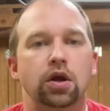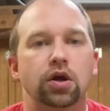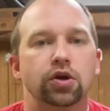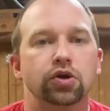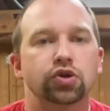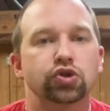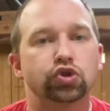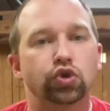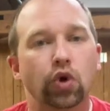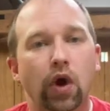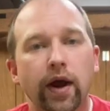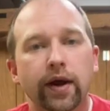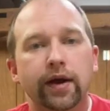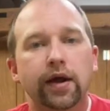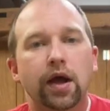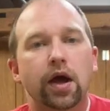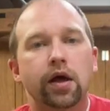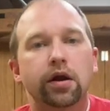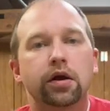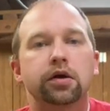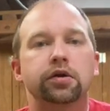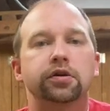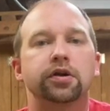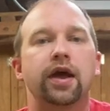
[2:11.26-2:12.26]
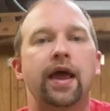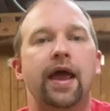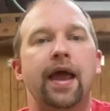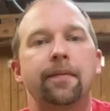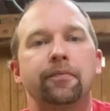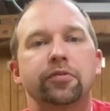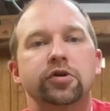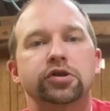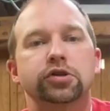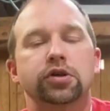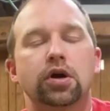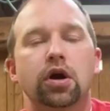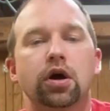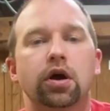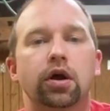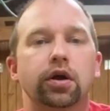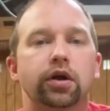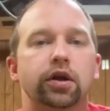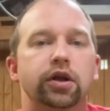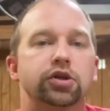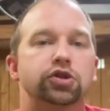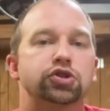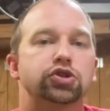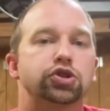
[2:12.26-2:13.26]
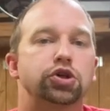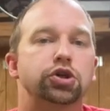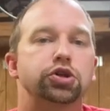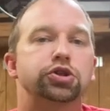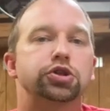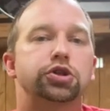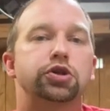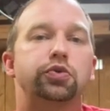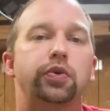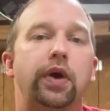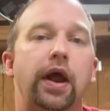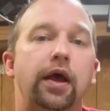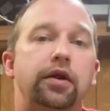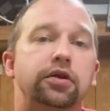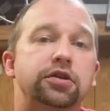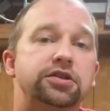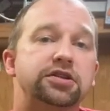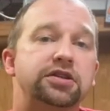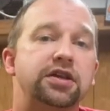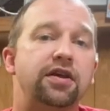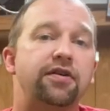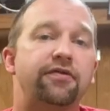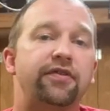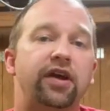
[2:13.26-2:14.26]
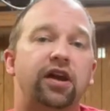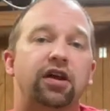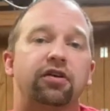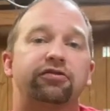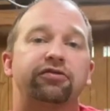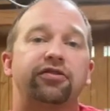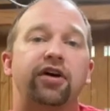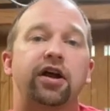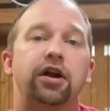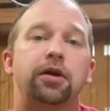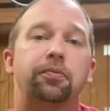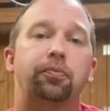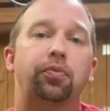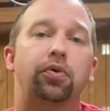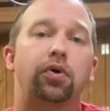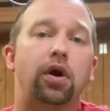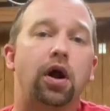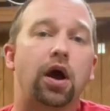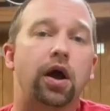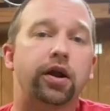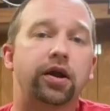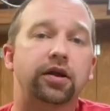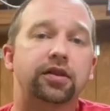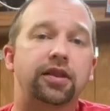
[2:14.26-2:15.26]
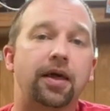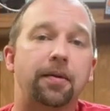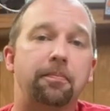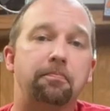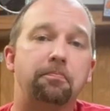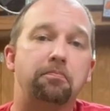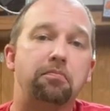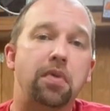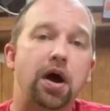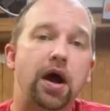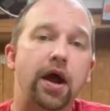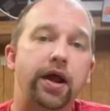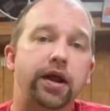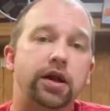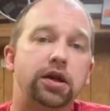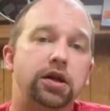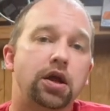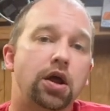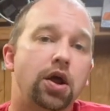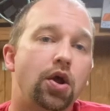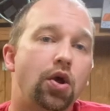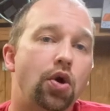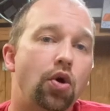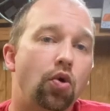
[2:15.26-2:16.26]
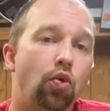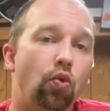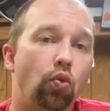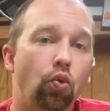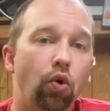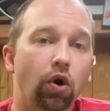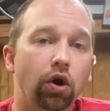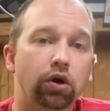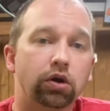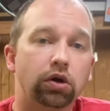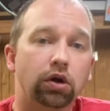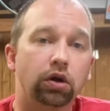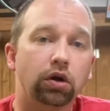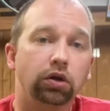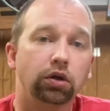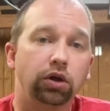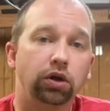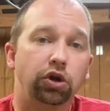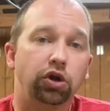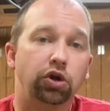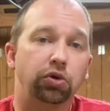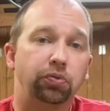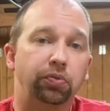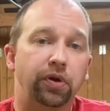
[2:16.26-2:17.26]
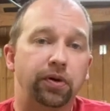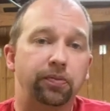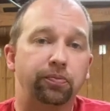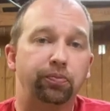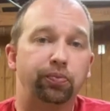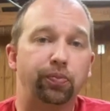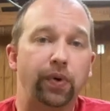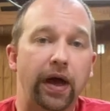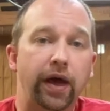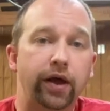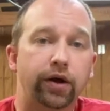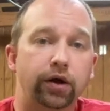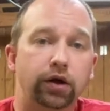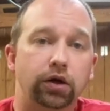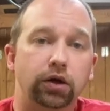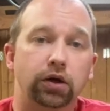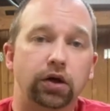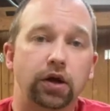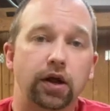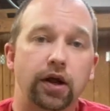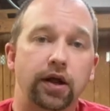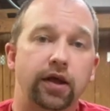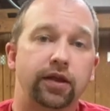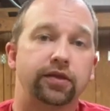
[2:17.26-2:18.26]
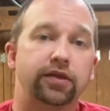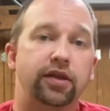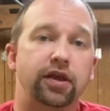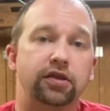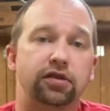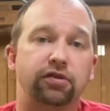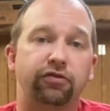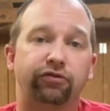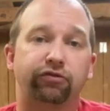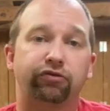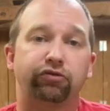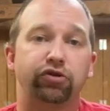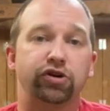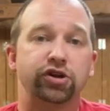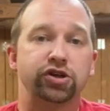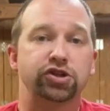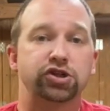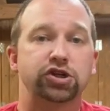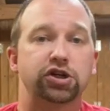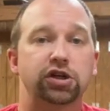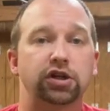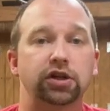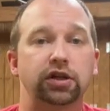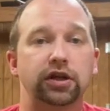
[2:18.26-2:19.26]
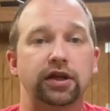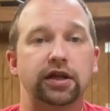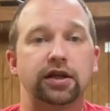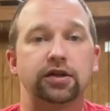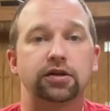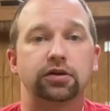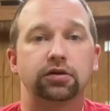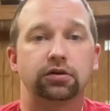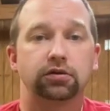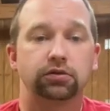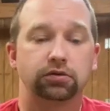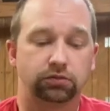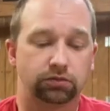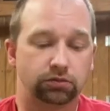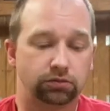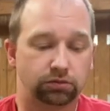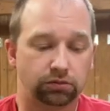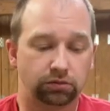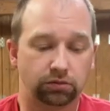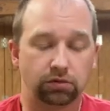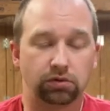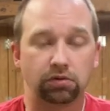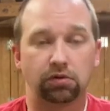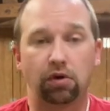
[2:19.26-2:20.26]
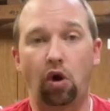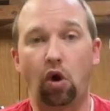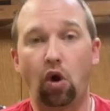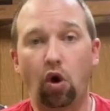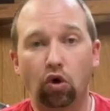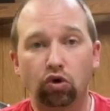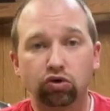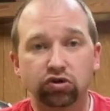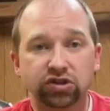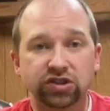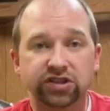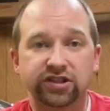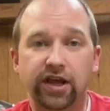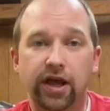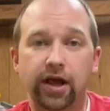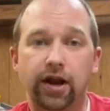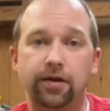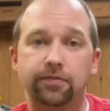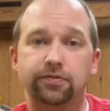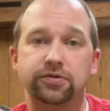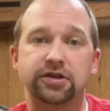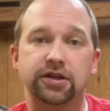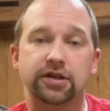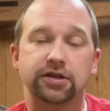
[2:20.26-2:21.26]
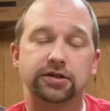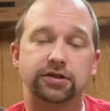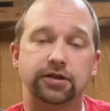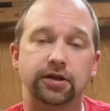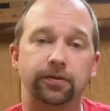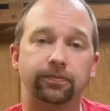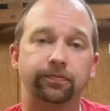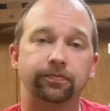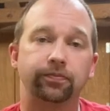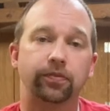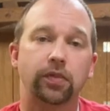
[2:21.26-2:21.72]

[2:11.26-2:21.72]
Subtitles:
So I got on Amazon and searched around to see if I could find a product that might work a little bit better than the French cleat whole setup system.